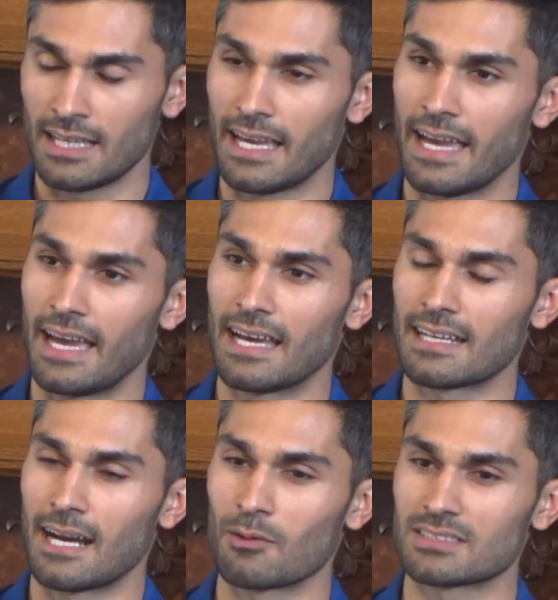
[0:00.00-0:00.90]
And
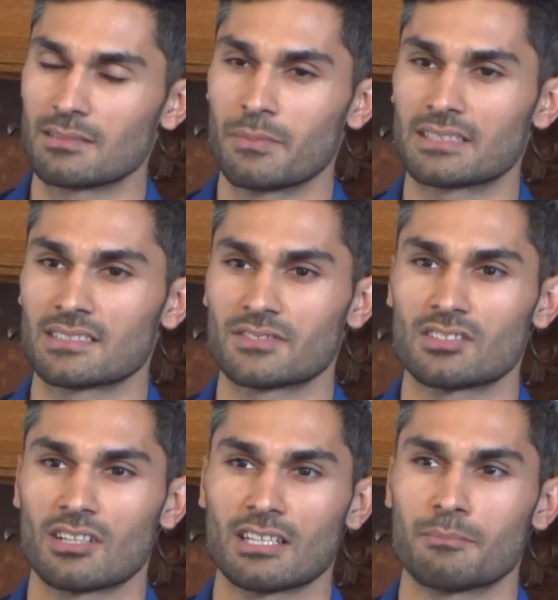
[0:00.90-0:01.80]
I was in the midst of
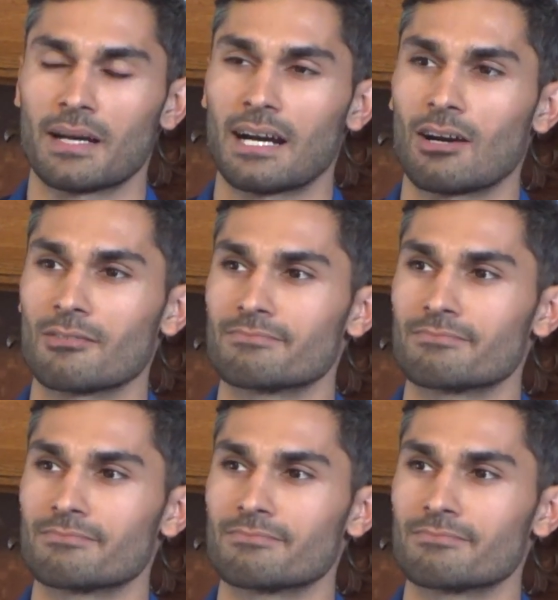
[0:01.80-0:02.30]
studying about,